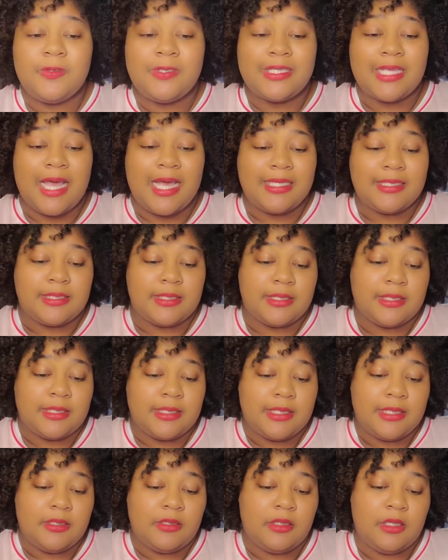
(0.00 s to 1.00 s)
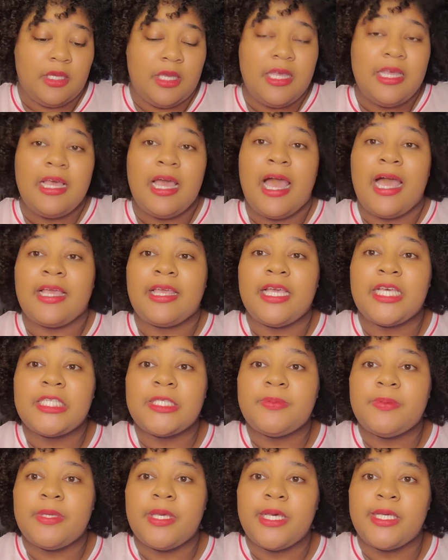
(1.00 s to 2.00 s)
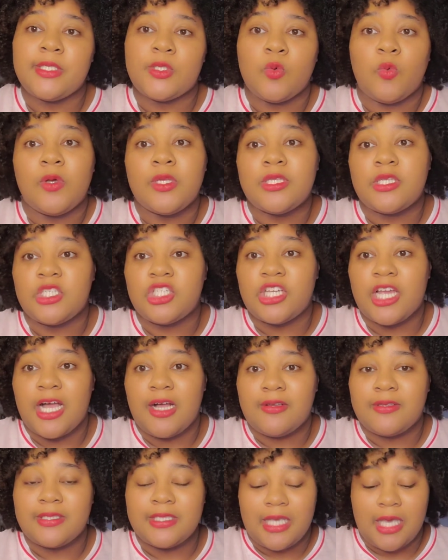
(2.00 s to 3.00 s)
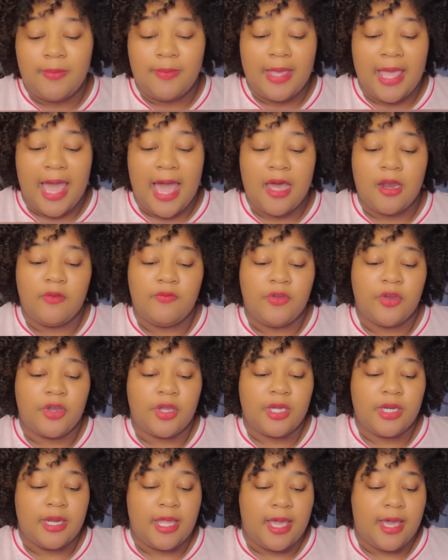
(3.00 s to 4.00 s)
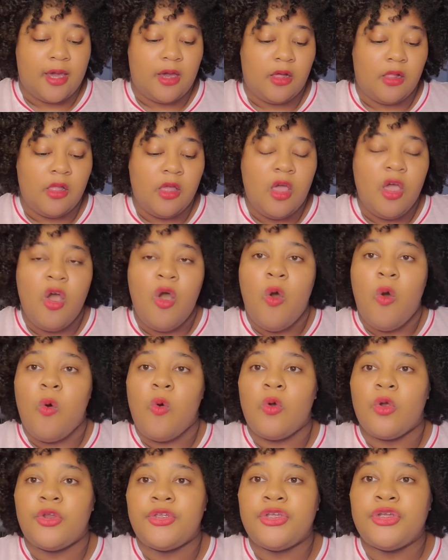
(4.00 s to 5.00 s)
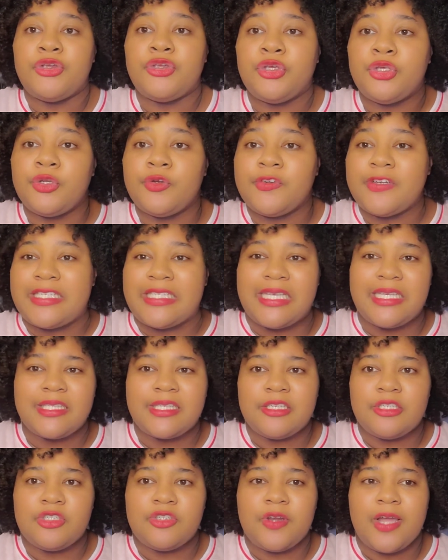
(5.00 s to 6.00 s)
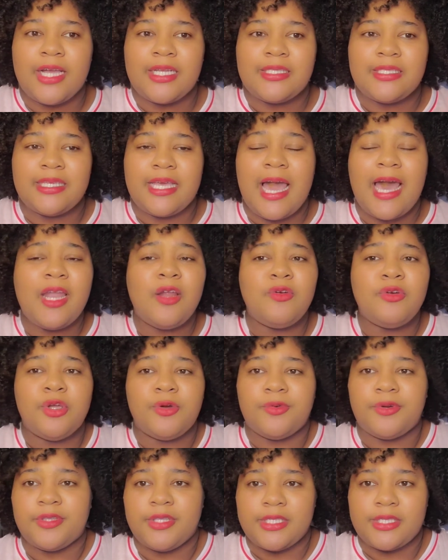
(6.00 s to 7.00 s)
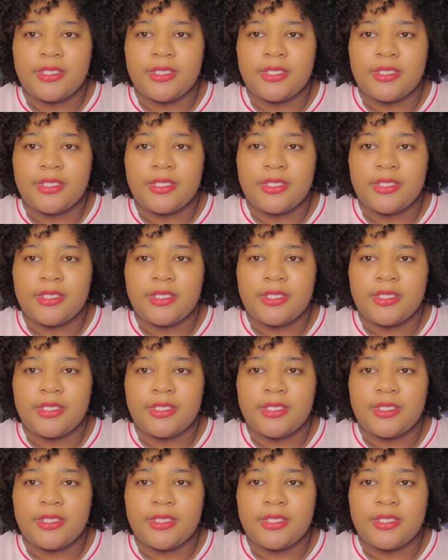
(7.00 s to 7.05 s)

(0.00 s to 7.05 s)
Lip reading: sizes. I guess because once a child's coming out of your canal or your uterus has contracted, I don't know where this